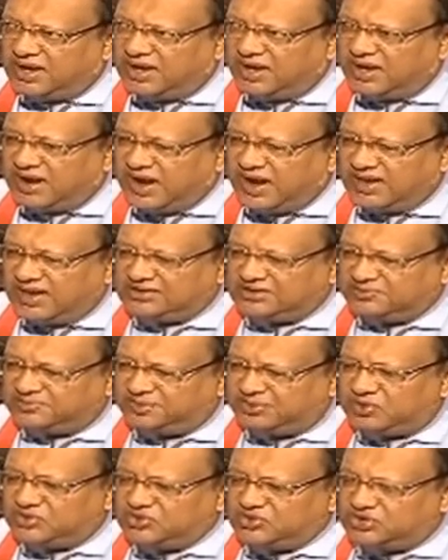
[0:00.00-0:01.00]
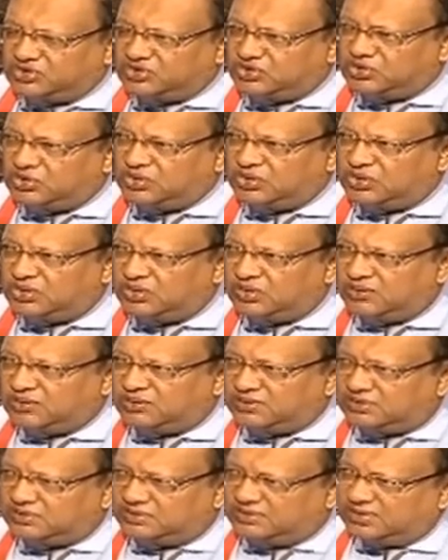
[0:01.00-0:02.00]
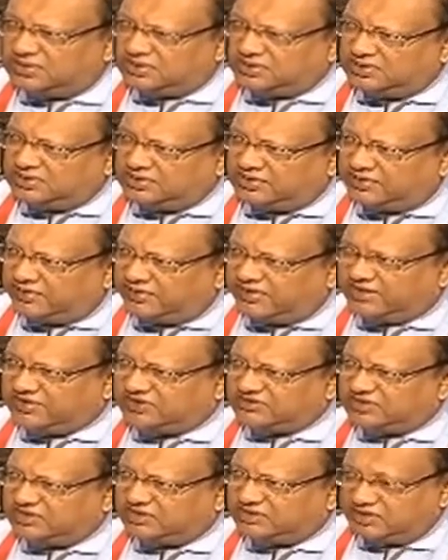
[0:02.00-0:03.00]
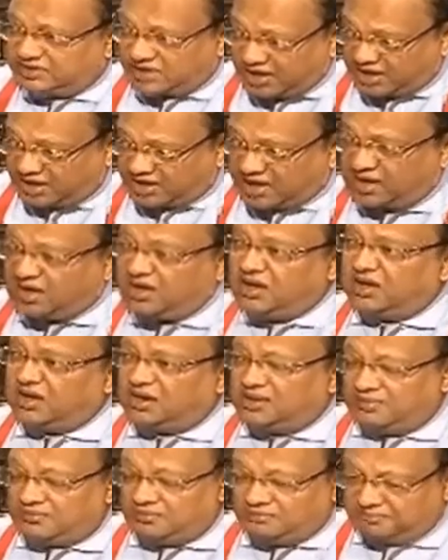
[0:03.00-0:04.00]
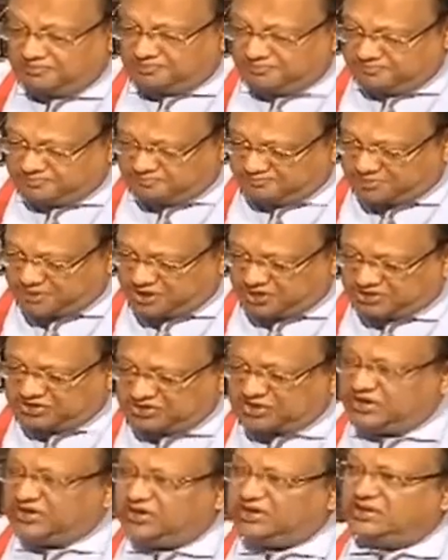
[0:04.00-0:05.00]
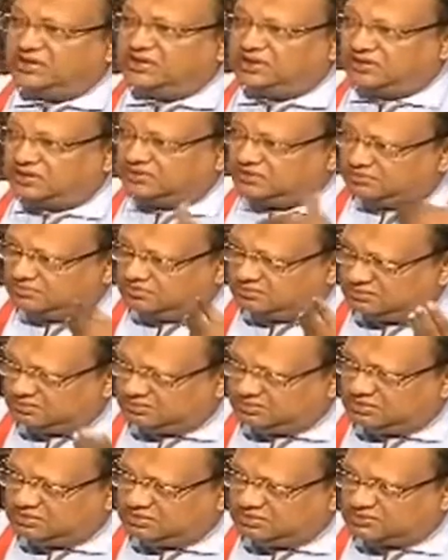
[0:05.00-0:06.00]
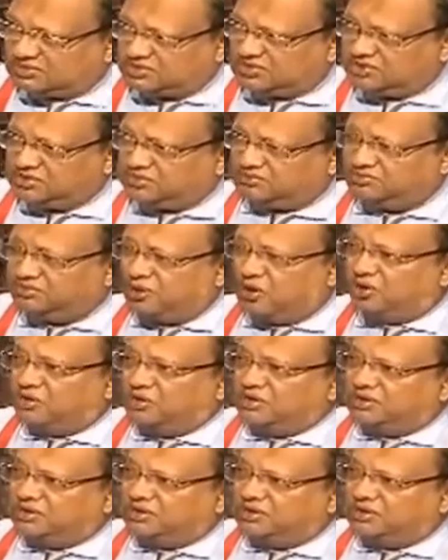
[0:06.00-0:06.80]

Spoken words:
as opposed to the rest, like Partili and bond